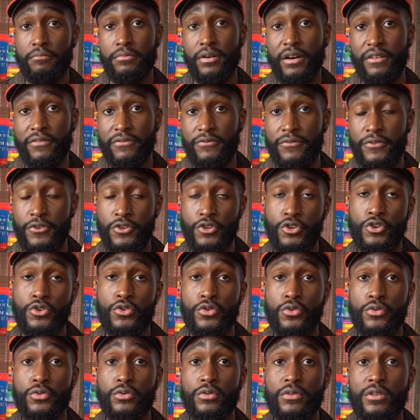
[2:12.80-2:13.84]
But for
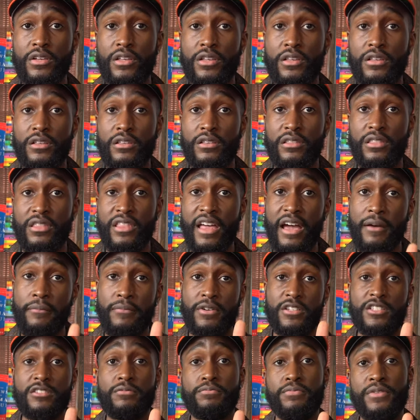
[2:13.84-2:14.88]
you, that
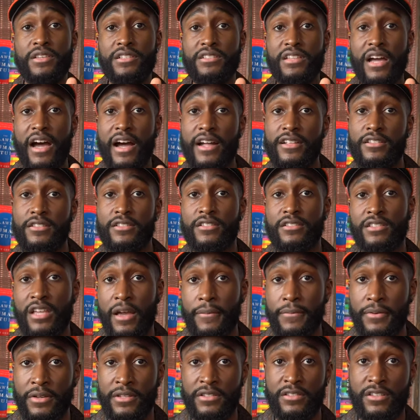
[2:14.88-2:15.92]
must be tied to the
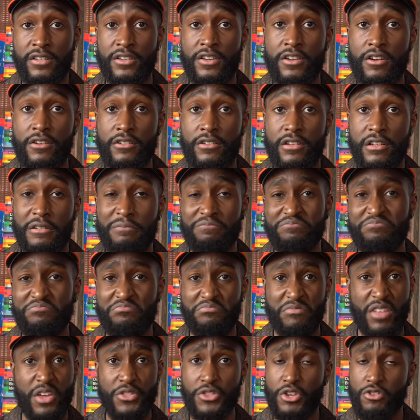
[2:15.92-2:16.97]
type of insecurity.
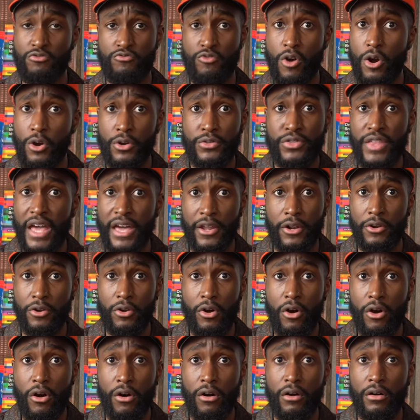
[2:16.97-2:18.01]
Nothing wrong with that at
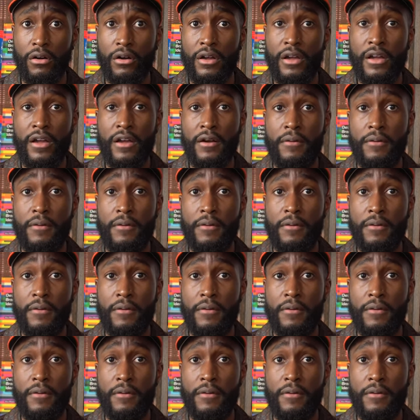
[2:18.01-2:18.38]
all.